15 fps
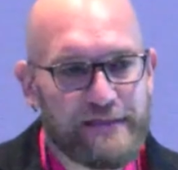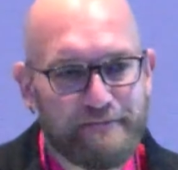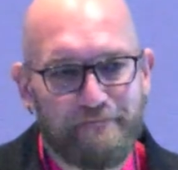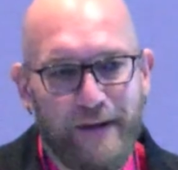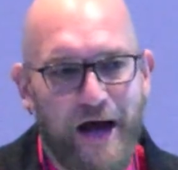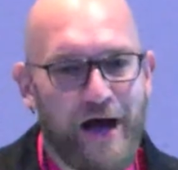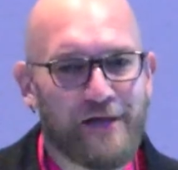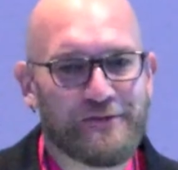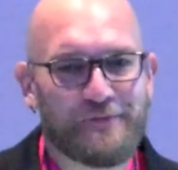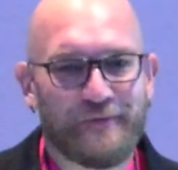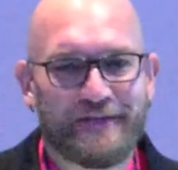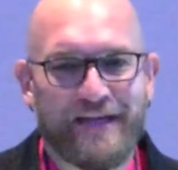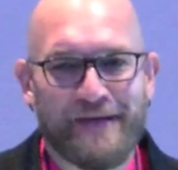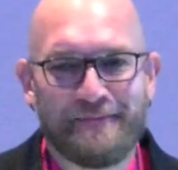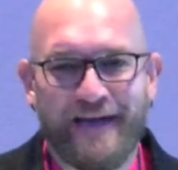the boss
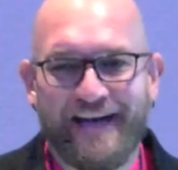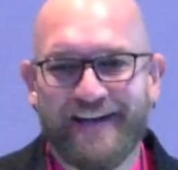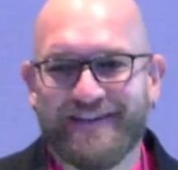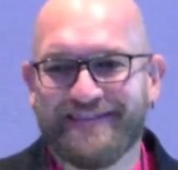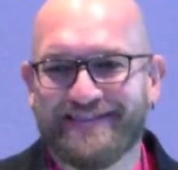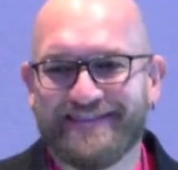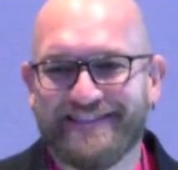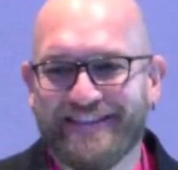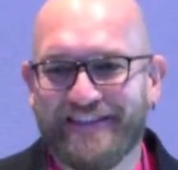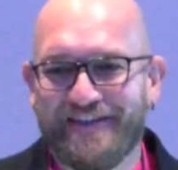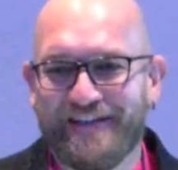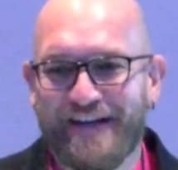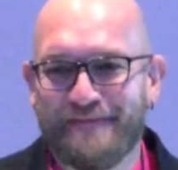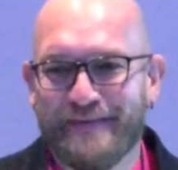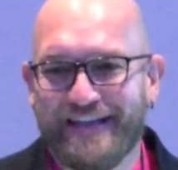would come out, you know
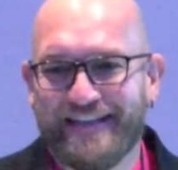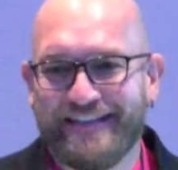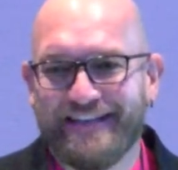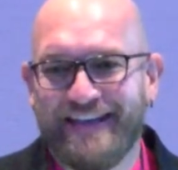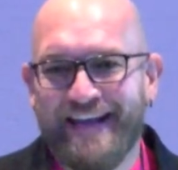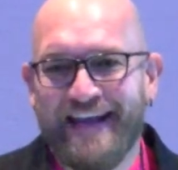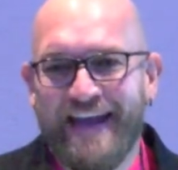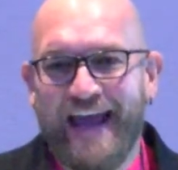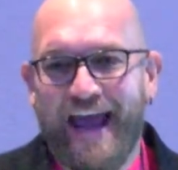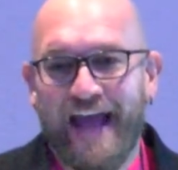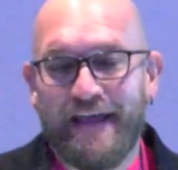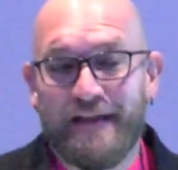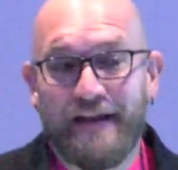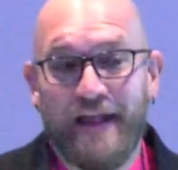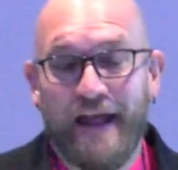what I mean?
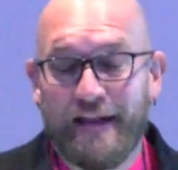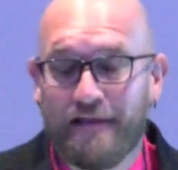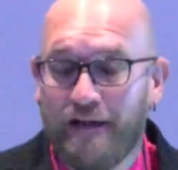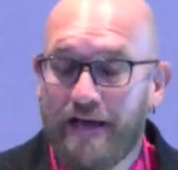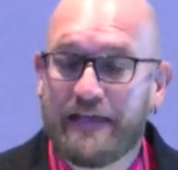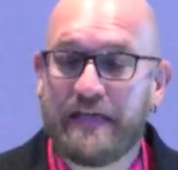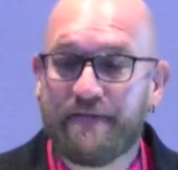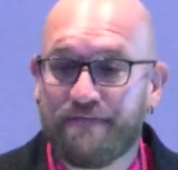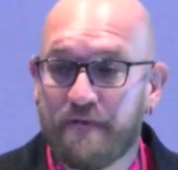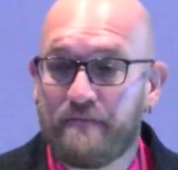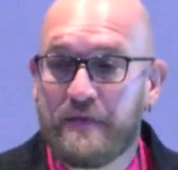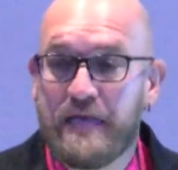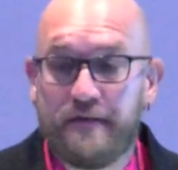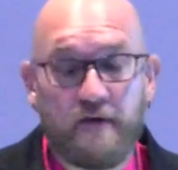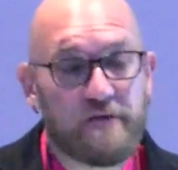And lucky for
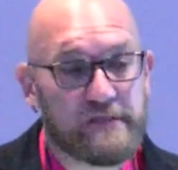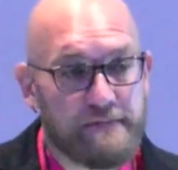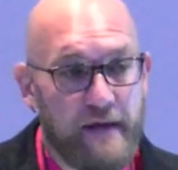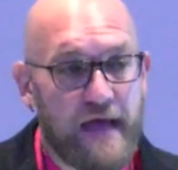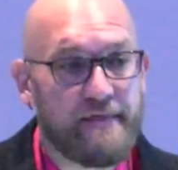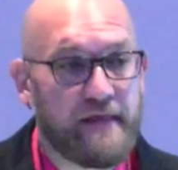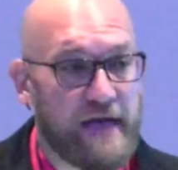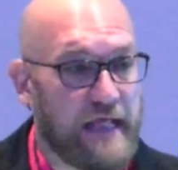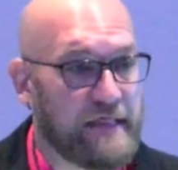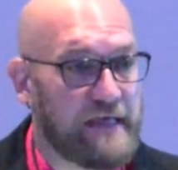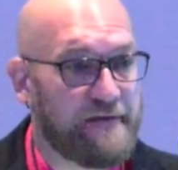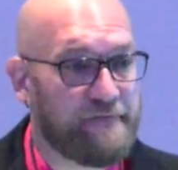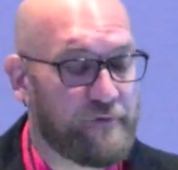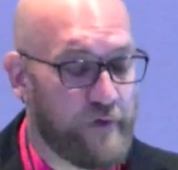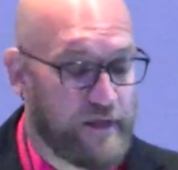me, those men that I
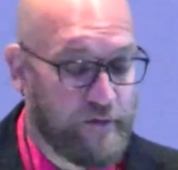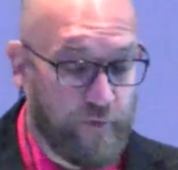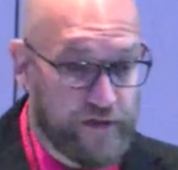lived with